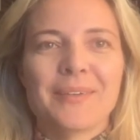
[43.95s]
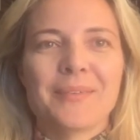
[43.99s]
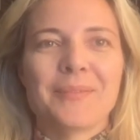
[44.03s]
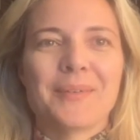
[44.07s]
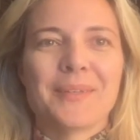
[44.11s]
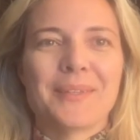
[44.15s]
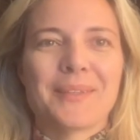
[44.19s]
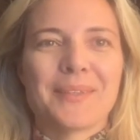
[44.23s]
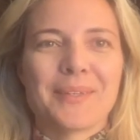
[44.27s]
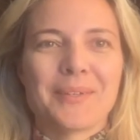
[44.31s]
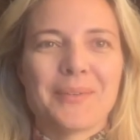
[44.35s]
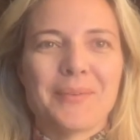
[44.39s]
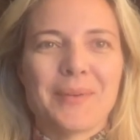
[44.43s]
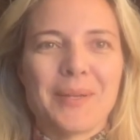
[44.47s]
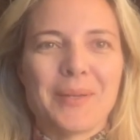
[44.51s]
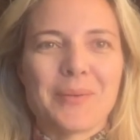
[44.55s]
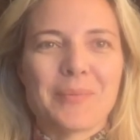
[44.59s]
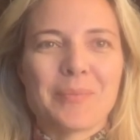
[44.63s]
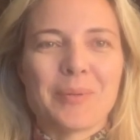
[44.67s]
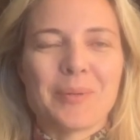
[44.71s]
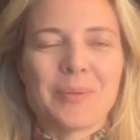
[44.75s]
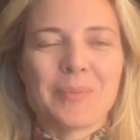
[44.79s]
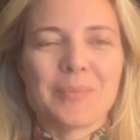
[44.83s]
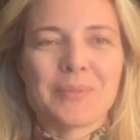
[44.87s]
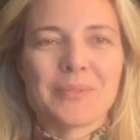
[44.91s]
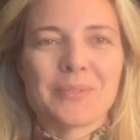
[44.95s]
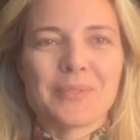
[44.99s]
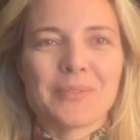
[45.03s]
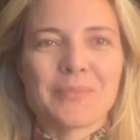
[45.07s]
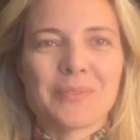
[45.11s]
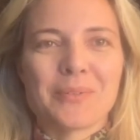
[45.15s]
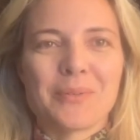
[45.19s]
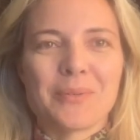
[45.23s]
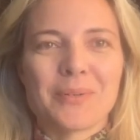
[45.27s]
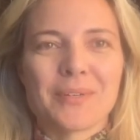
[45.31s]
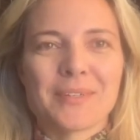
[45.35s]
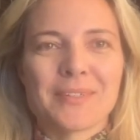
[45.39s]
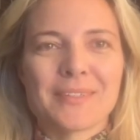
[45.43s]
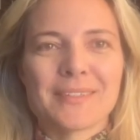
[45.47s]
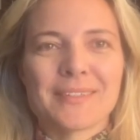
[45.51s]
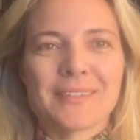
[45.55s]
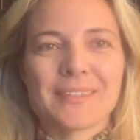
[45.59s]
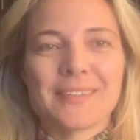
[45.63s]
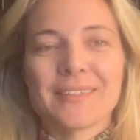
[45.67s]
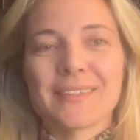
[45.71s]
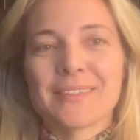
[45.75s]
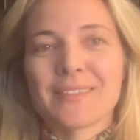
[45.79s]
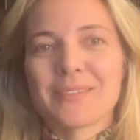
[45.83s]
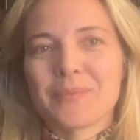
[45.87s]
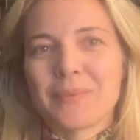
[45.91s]
With the greater purpose, of course,
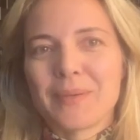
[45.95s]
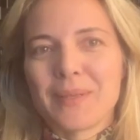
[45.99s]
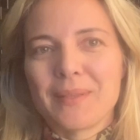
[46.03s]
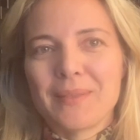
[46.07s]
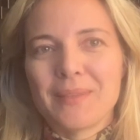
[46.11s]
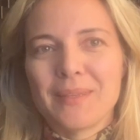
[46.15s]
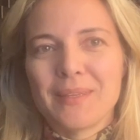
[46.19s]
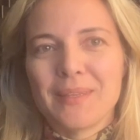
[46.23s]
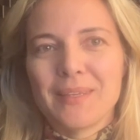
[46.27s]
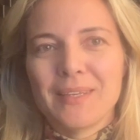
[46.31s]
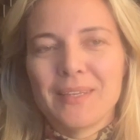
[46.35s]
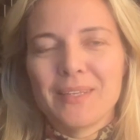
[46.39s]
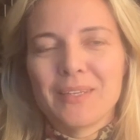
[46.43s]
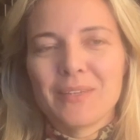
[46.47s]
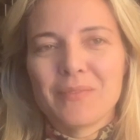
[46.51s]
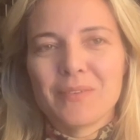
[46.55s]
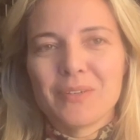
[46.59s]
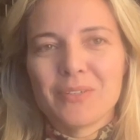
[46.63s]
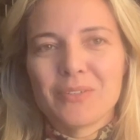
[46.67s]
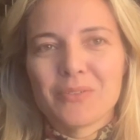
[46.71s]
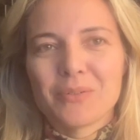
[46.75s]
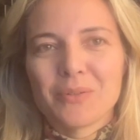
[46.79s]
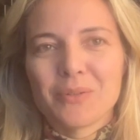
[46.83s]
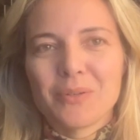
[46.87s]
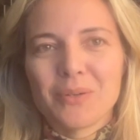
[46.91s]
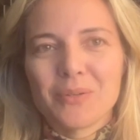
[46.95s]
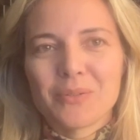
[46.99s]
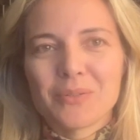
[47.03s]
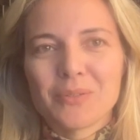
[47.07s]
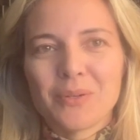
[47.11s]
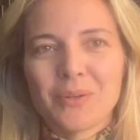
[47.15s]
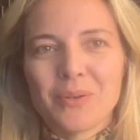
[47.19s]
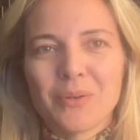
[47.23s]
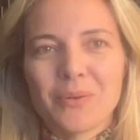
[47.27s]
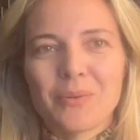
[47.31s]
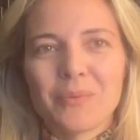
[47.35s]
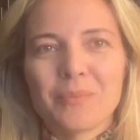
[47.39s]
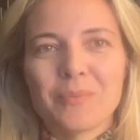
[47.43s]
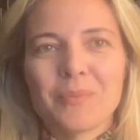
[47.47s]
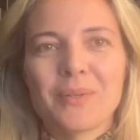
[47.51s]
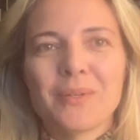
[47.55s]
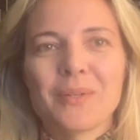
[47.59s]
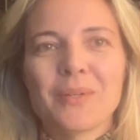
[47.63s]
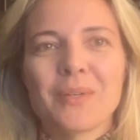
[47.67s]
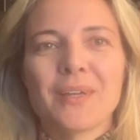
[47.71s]
is when the individual goes home,